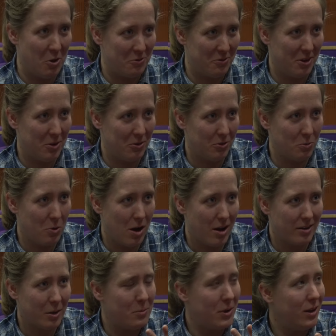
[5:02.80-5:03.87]
overused
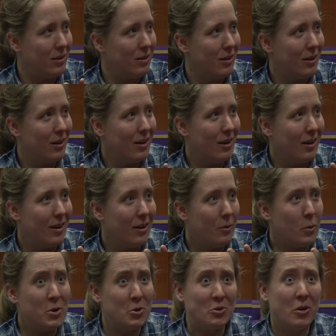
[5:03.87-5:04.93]
word. I mean,
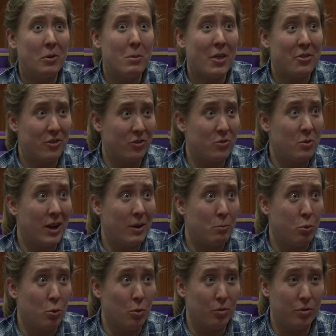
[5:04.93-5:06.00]
when you're doing maths, it's really
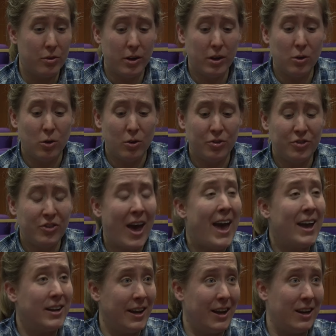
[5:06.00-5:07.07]
important that you're
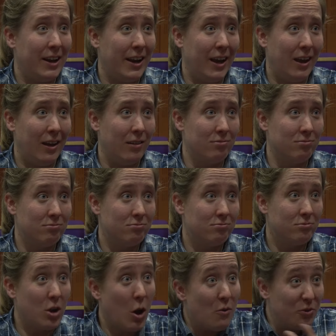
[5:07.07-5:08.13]
technically
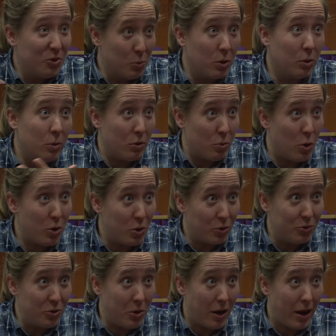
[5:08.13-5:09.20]
mm. comfortable with what
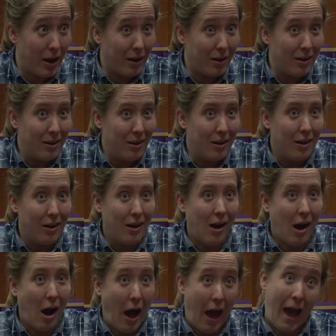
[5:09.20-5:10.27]
you're doing
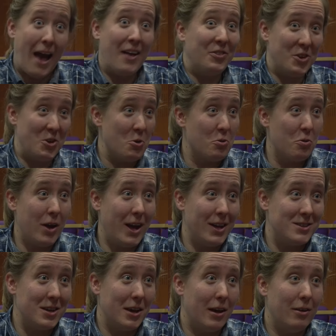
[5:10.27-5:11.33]
and that you're
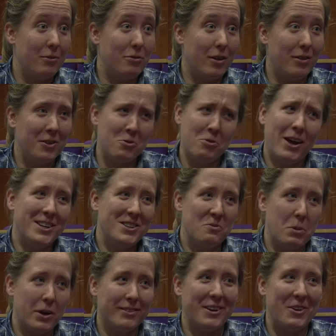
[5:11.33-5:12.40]
creative. And the
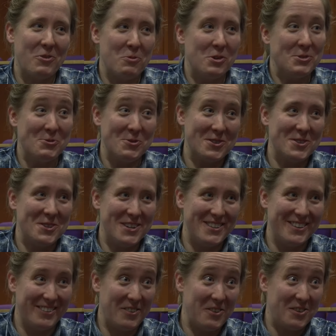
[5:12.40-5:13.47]
creative bit sounds much more
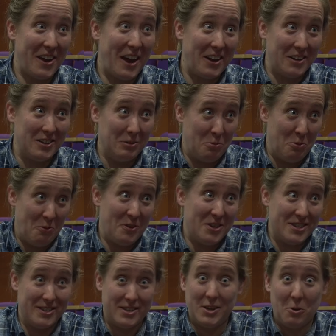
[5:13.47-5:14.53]
exciting than the technical
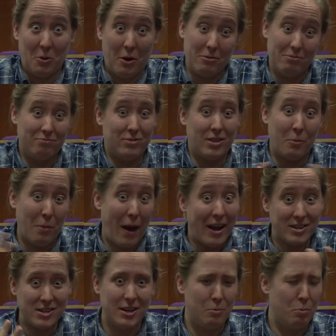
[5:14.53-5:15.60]
proficiency, although they're
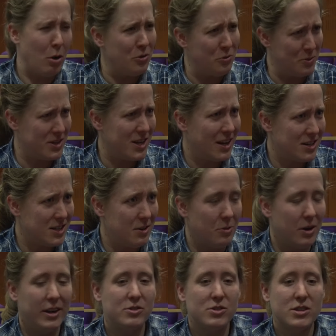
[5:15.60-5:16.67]
actually both potentially
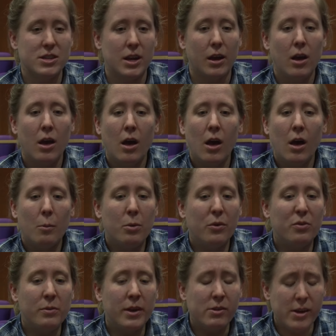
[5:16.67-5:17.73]
really interesting.
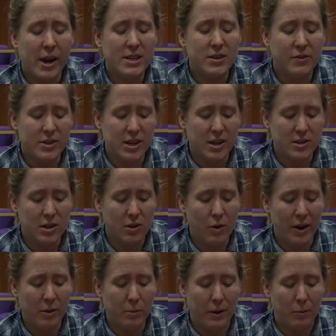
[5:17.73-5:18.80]
But for me, creativity is
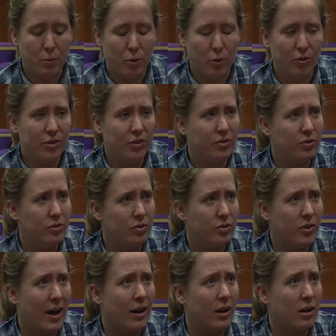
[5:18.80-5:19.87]
incredibly important, and
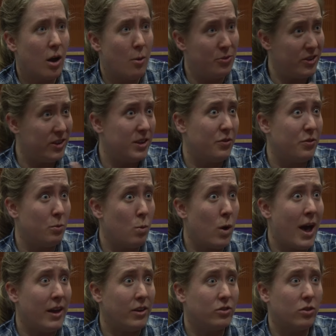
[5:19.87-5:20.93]
that comes in different
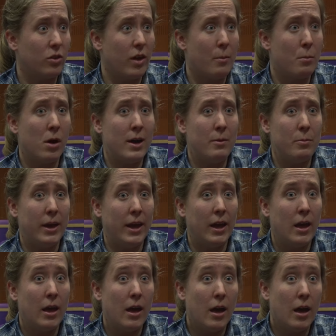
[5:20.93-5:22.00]
ways. So that might
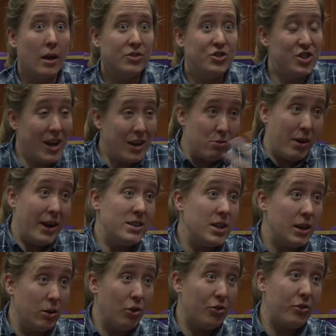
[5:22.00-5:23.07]
be
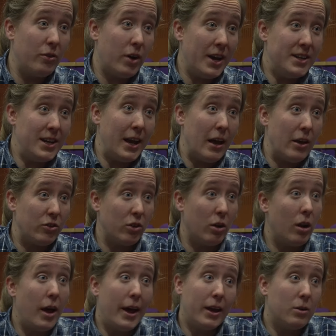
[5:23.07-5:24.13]
generating lots of ideas. So,
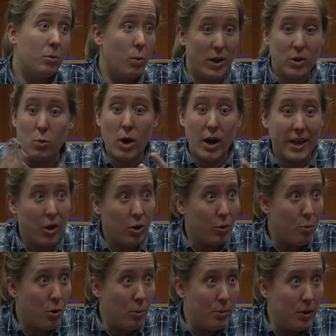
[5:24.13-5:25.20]
like when you're working on
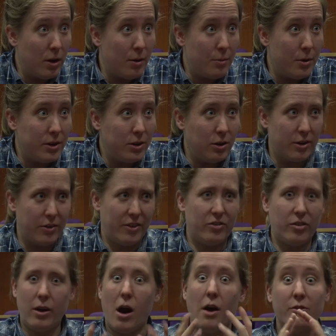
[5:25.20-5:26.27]
a problem and you look at
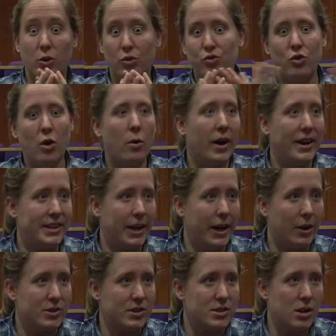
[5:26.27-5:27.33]
this thing, I've got no idea
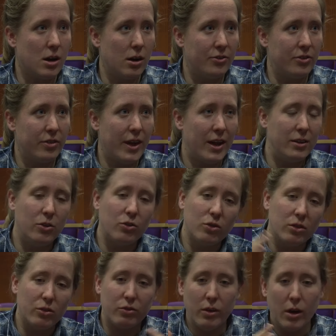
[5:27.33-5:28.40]
how to start, and then you
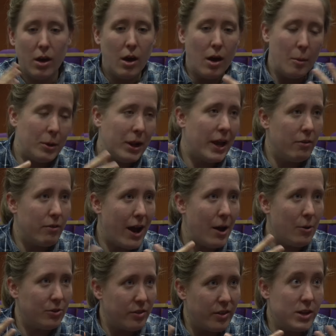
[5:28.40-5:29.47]
sort of play
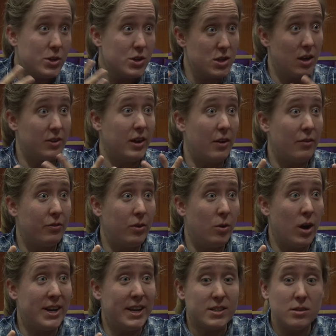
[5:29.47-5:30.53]
around and then you start to have a
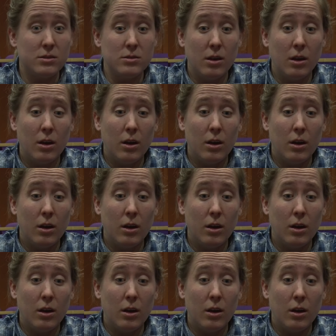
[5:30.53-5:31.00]
few ideas. And